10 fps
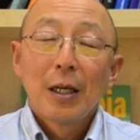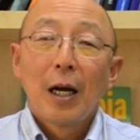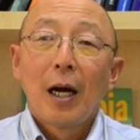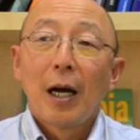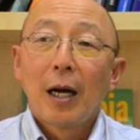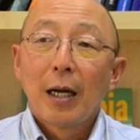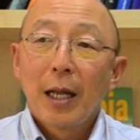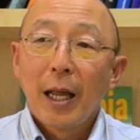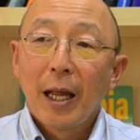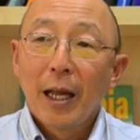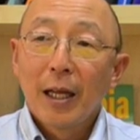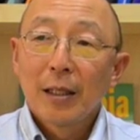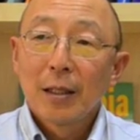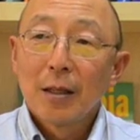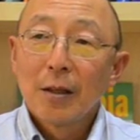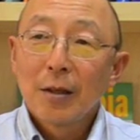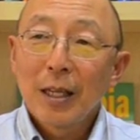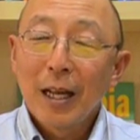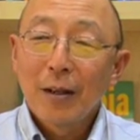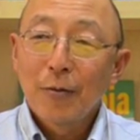uh, and
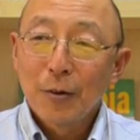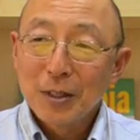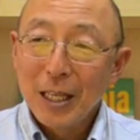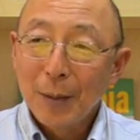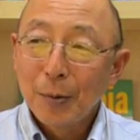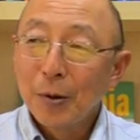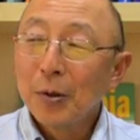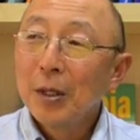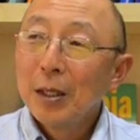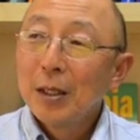look at, for example,